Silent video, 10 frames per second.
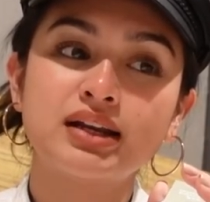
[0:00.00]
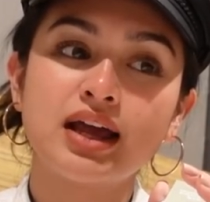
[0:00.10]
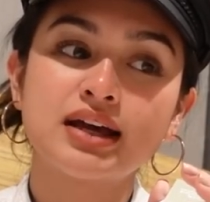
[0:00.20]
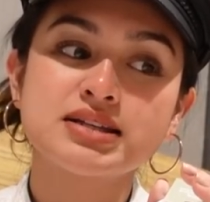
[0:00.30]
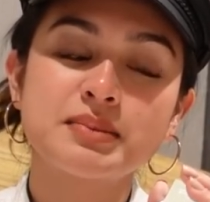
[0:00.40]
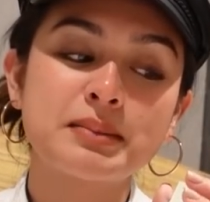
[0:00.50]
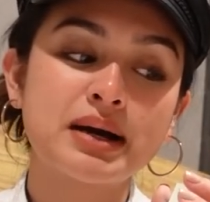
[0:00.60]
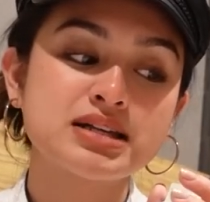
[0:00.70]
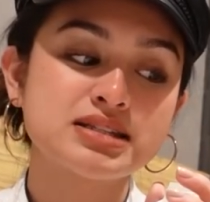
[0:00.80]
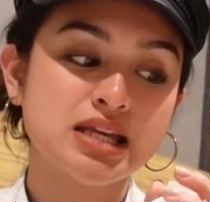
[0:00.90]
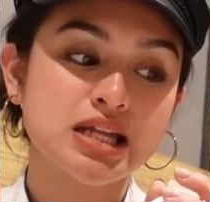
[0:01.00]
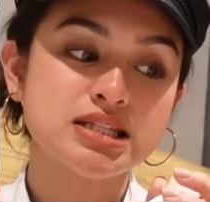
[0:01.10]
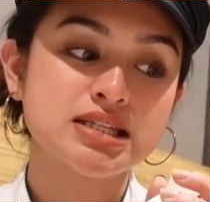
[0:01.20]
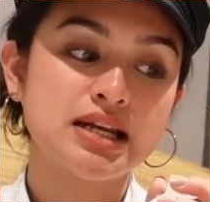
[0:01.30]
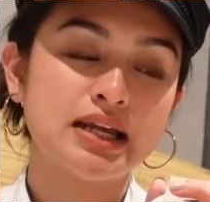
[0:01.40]
Like, kasi may mga
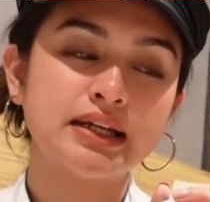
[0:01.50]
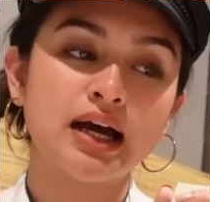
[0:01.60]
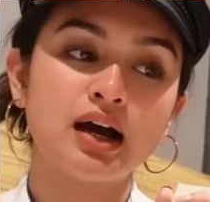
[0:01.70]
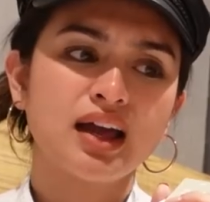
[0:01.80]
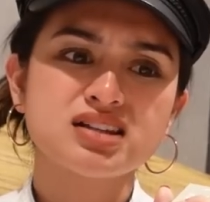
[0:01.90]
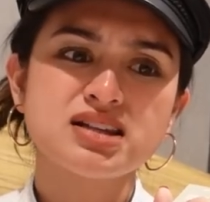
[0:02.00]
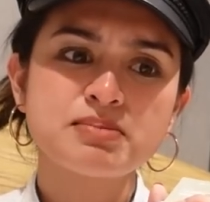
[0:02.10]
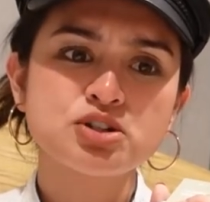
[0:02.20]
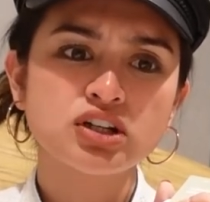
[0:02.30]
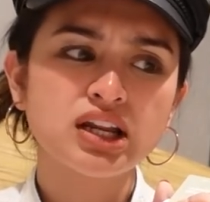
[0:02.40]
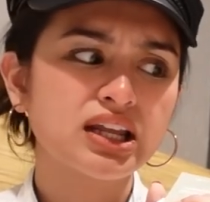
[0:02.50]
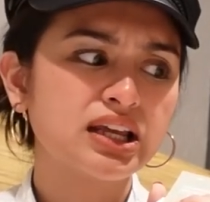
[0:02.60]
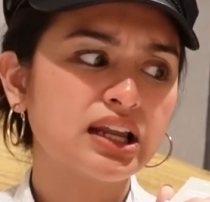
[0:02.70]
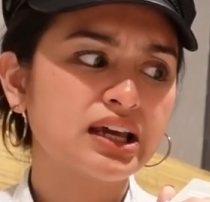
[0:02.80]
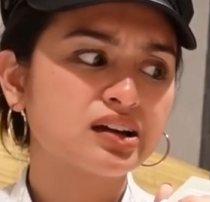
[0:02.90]
sales sila na
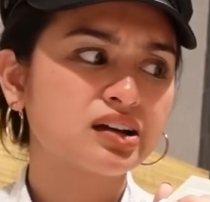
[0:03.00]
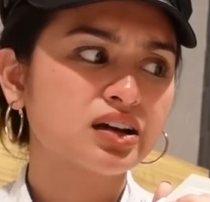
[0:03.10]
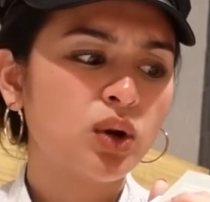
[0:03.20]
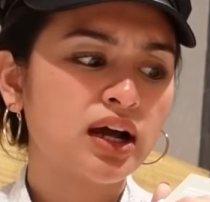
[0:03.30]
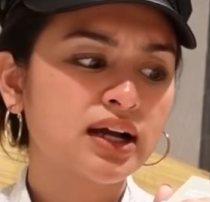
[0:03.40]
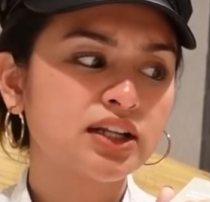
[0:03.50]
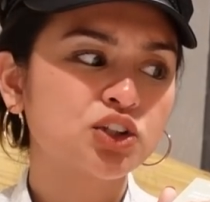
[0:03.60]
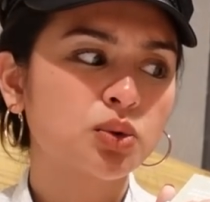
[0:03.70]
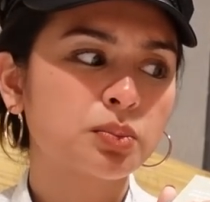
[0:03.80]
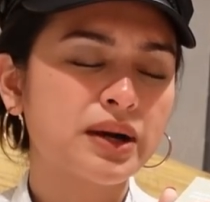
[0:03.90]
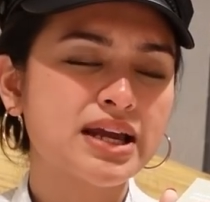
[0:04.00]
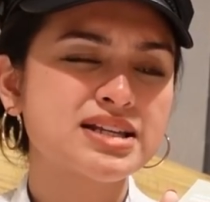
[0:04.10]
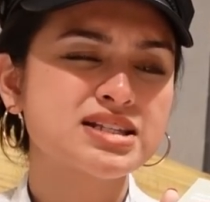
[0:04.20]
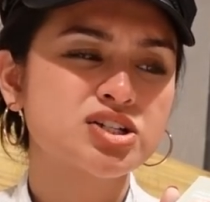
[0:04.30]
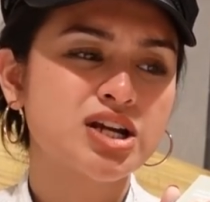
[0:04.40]
exceptionally, like, walang ganitong
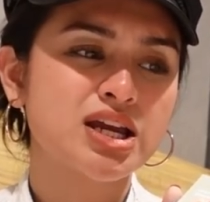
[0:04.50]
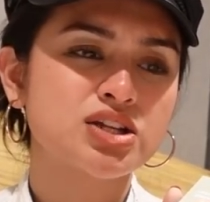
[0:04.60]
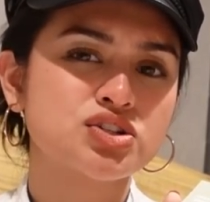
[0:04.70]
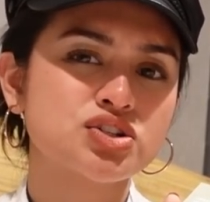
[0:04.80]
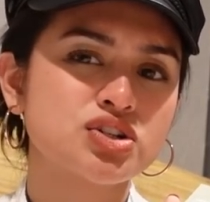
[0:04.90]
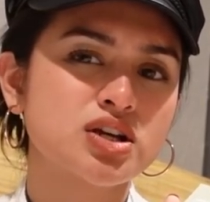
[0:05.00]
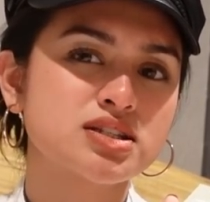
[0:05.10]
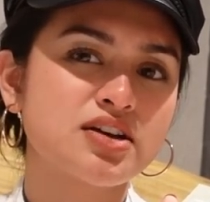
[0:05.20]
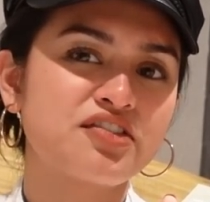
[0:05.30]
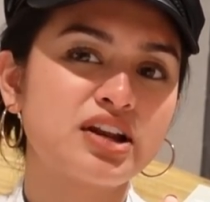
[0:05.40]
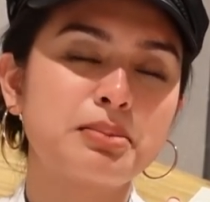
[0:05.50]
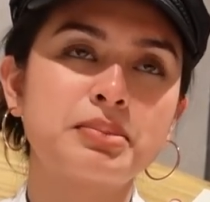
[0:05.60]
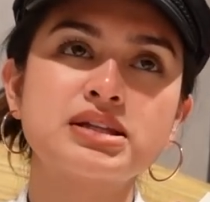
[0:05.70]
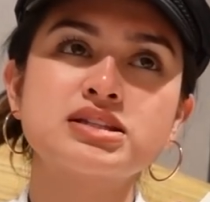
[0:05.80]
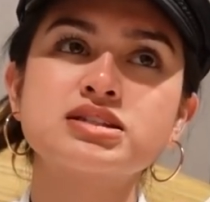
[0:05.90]
price range sa
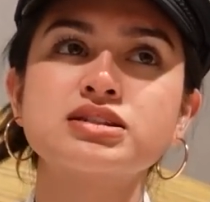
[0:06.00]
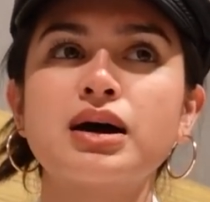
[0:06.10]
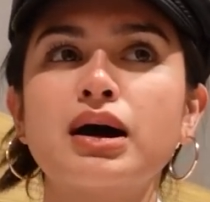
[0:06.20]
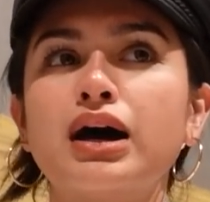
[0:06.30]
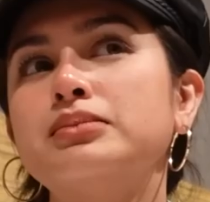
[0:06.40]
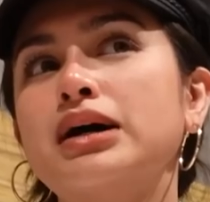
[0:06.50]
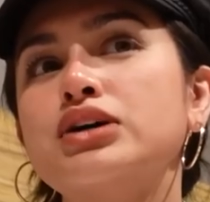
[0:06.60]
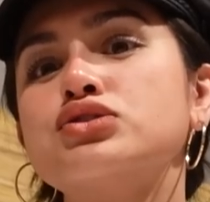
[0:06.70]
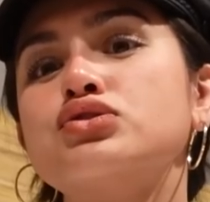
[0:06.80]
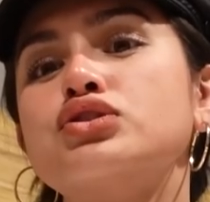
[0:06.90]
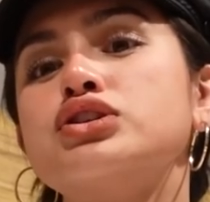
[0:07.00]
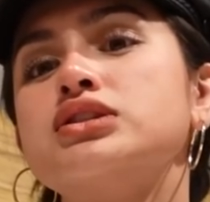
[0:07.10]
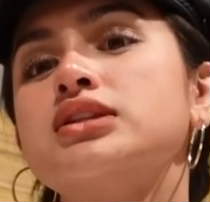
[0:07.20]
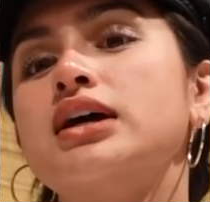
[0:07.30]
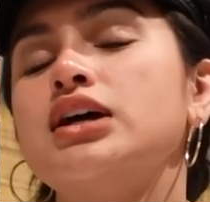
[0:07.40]
Philippines na mga
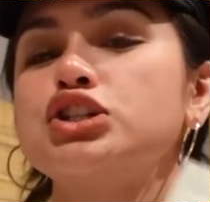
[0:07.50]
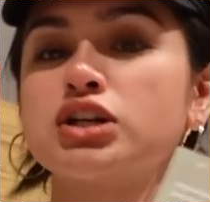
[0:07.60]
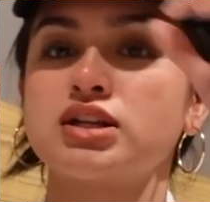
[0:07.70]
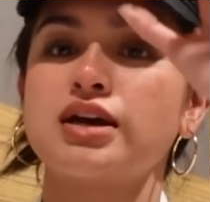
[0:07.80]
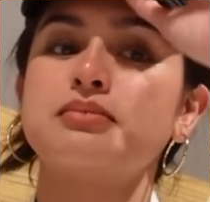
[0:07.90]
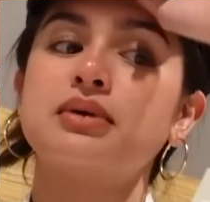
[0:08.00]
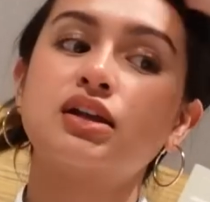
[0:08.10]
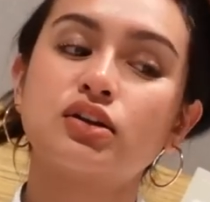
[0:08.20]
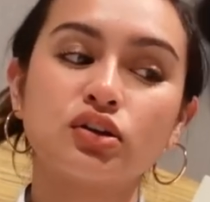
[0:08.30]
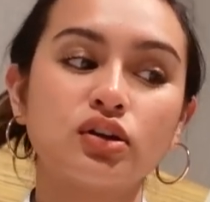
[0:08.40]
stores na H&M and